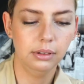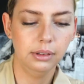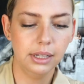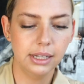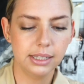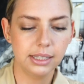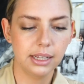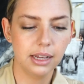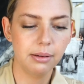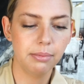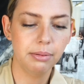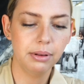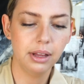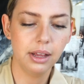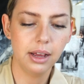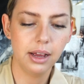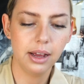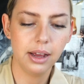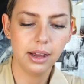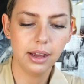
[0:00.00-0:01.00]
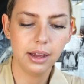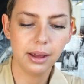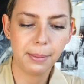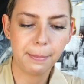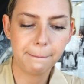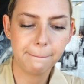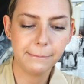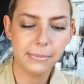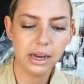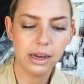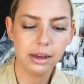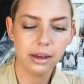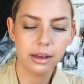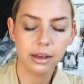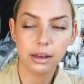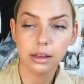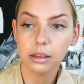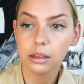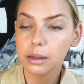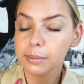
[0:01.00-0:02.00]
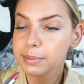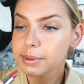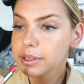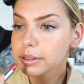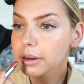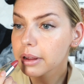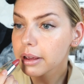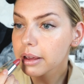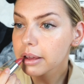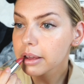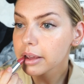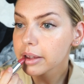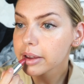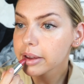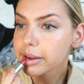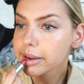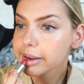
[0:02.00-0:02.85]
Let's apply my lipstick.